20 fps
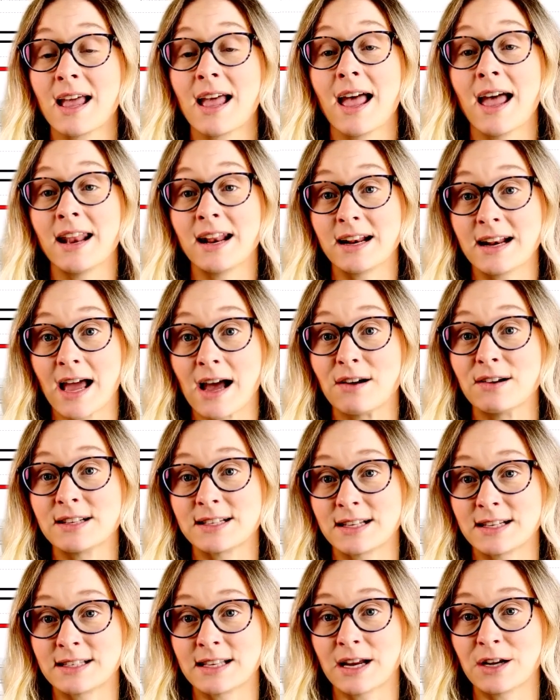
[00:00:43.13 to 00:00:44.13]
and
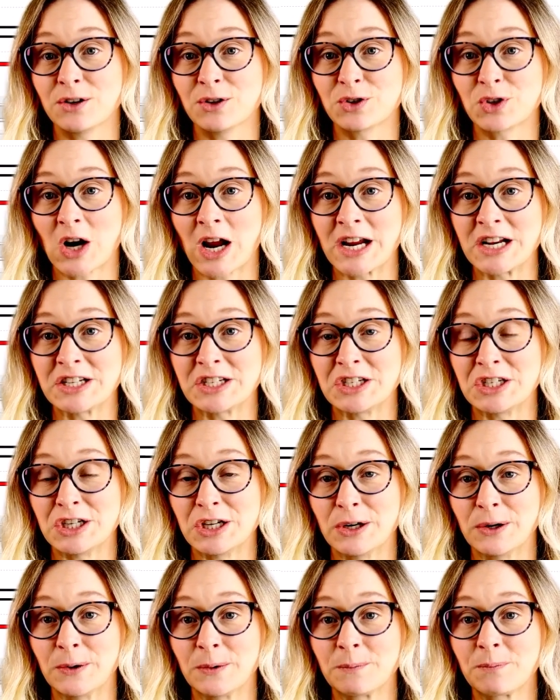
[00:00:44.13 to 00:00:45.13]
analysis that you're trying to
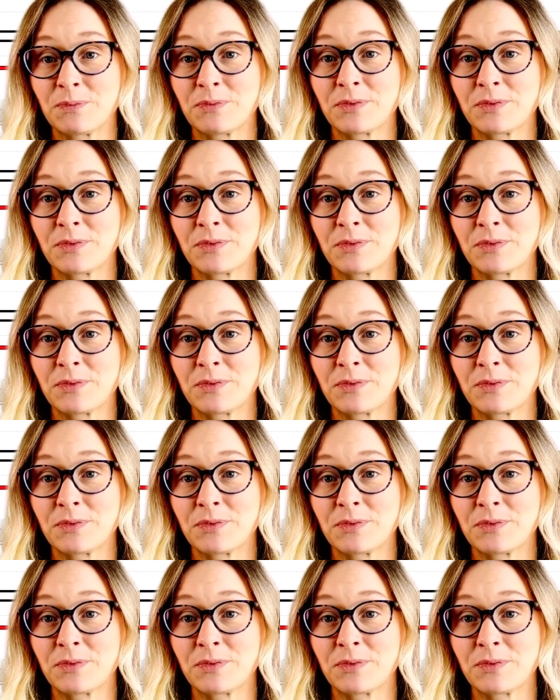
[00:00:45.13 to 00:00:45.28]
do.